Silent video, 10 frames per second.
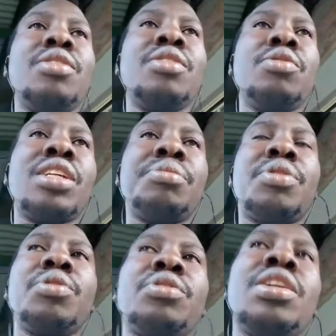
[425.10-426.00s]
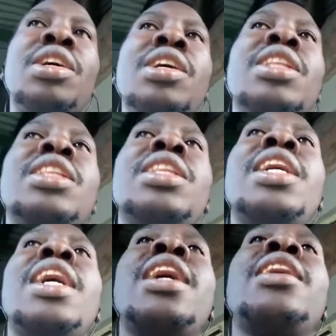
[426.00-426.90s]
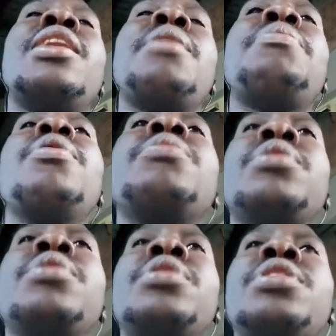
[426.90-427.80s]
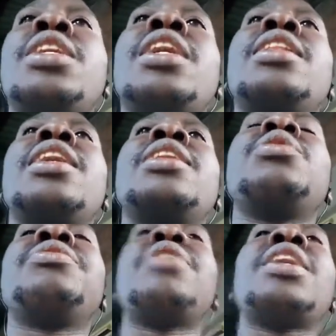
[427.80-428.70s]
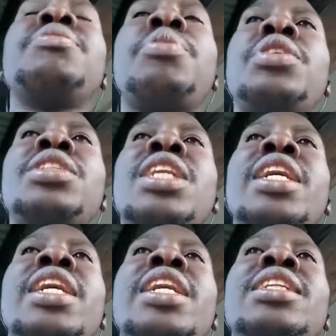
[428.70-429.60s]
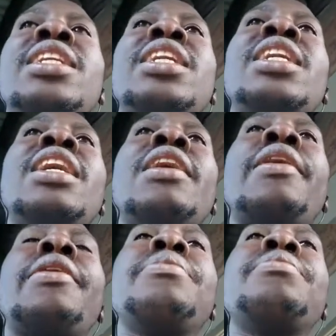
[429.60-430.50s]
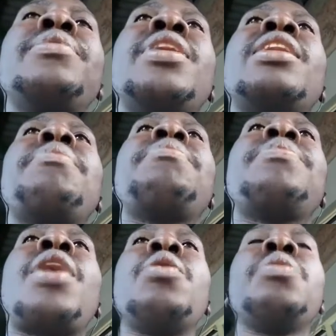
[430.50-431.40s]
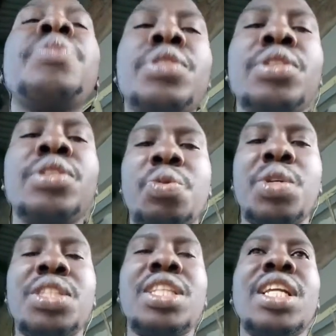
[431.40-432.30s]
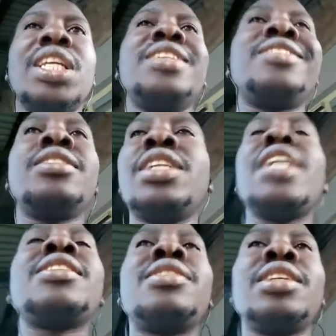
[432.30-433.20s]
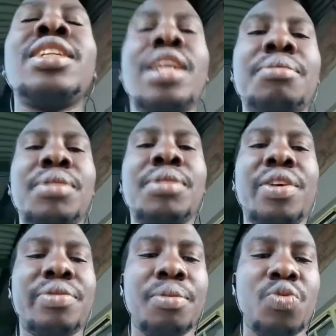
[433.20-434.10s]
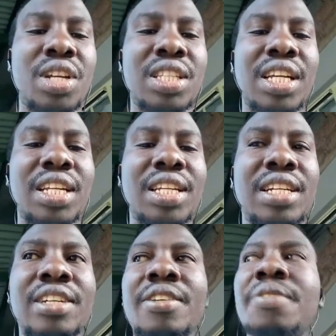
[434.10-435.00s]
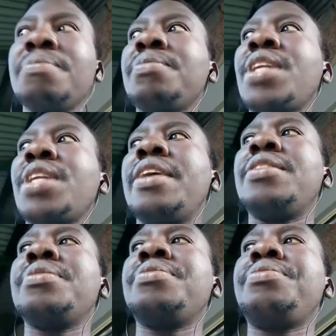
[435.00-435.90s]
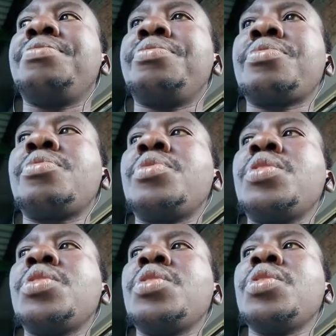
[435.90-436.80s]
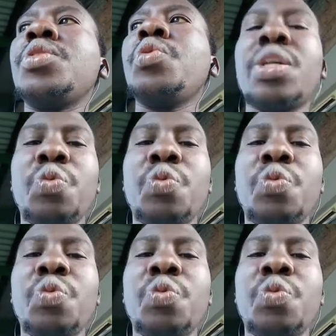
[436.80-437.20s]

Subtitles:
losers, because they are in a pole position. They are 25 points ahead. They're in a good position to win the league, just 3 games away from winning the league, and with